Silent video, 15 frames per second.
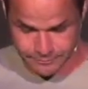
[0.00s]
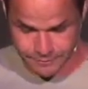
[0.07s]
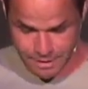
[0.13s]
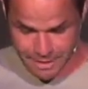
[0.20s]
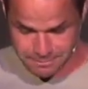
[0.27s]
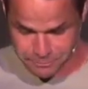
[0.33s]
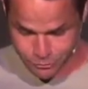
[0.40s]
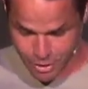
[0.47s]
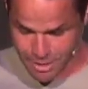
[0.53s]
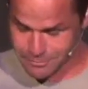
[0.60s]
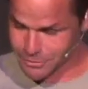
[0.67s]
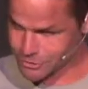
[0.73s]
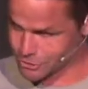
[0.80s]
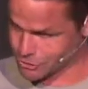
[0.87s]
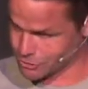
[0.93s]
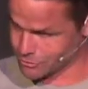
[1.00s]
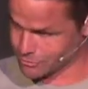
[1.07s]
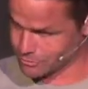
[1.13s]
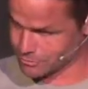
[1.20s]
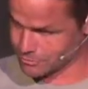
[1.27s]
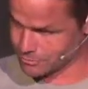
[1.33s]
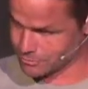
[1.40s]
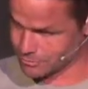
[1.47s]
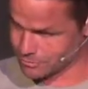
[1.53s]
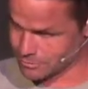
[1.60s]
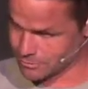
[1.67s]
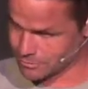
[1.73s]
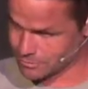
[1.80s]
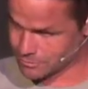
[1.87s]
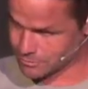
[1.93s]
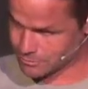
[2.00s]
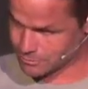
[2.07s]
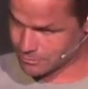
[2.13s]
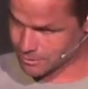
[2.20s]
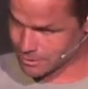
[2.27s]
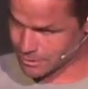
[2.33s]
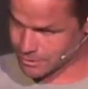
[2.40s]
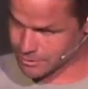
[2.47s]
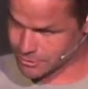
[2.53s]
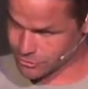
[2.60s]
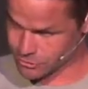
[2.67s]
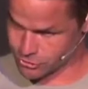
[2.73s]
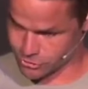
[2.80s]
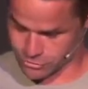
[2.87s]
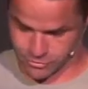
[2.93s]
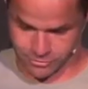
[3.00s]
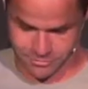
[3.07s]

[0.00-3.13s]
I promise you that this is true.